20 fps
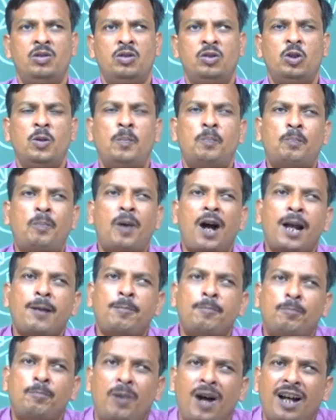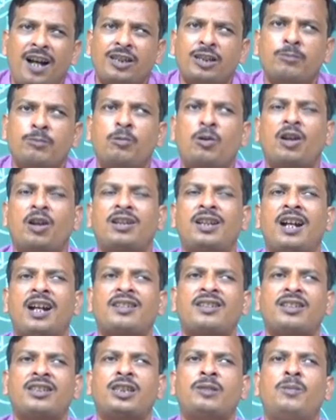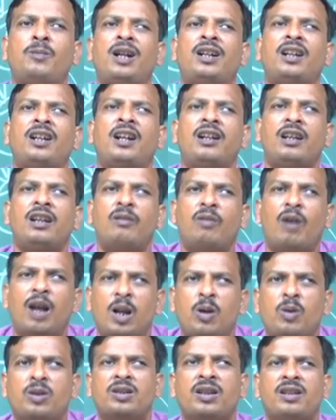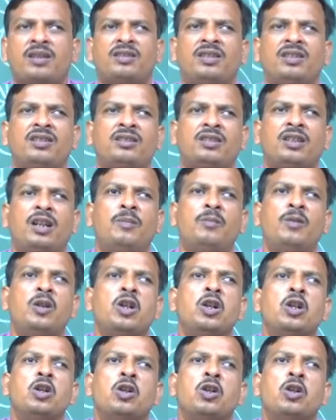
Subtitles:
So, purpose for the assessment and evaluation system